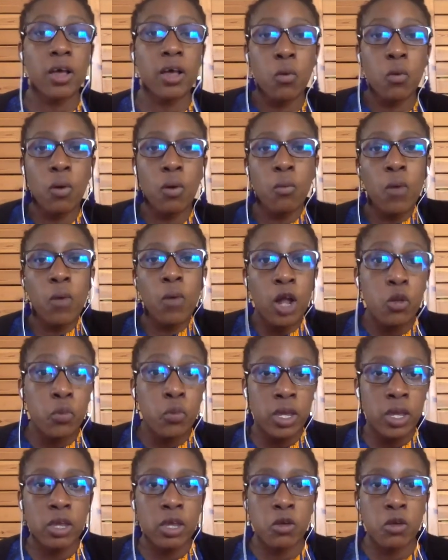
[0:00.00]
while
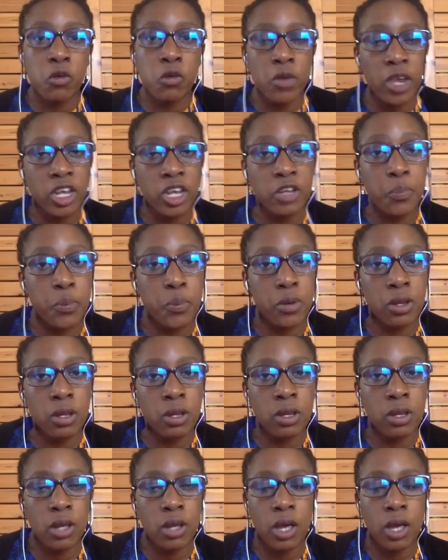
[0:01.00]
we create
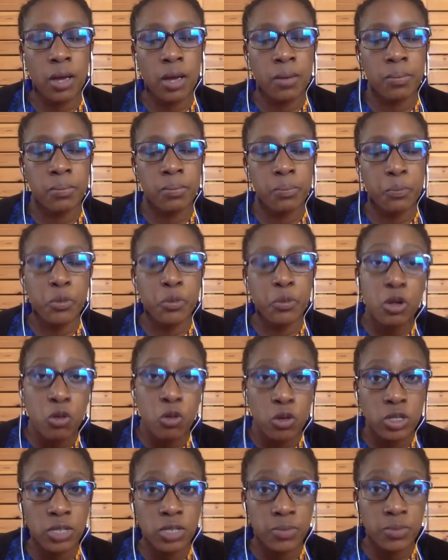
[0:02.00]

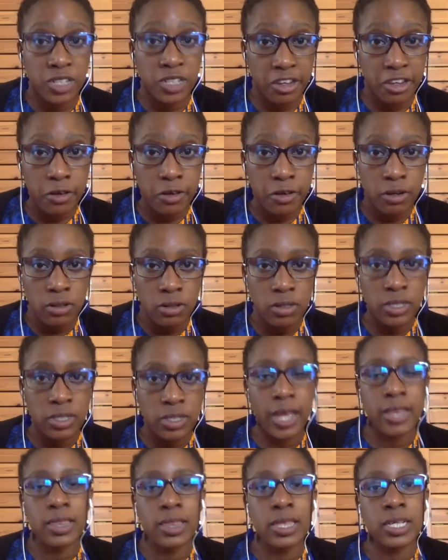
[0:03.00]
pre-course materials,
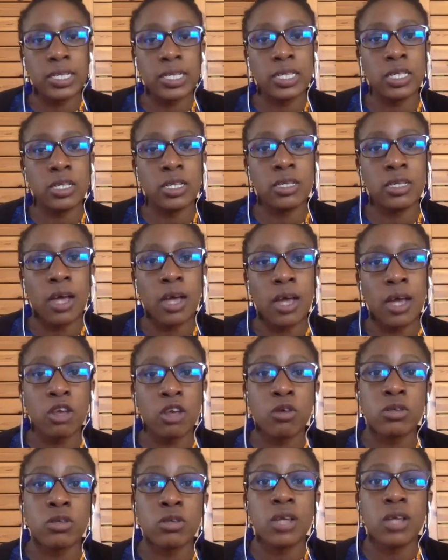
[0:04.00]
and this is done in
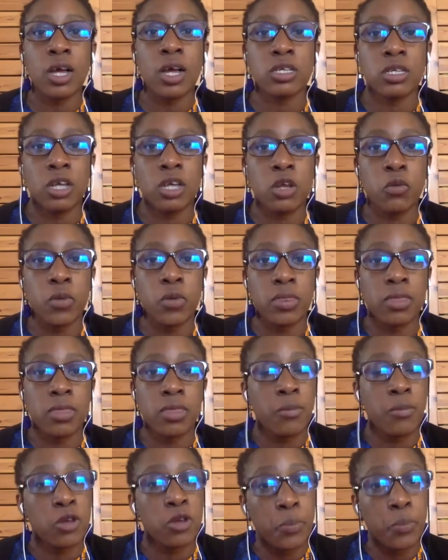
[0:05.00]
conjunction with the
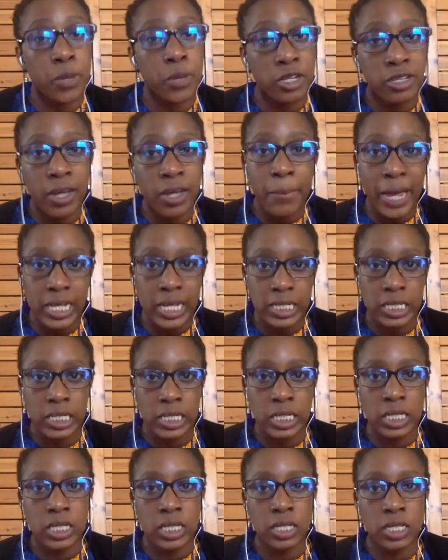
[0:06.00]
Immunopaedia
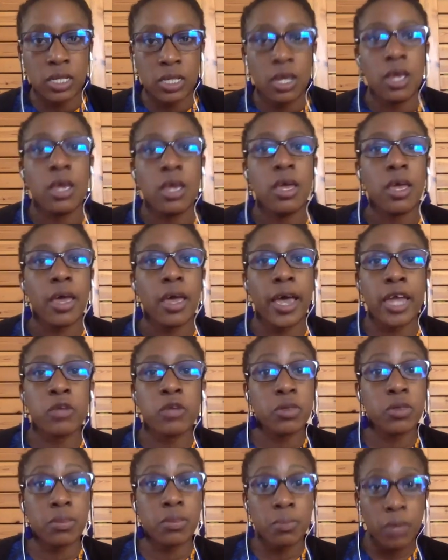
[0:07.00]
ambassadors and
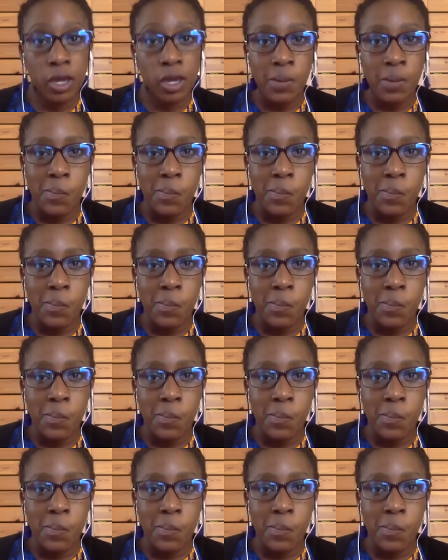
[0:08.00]
with me.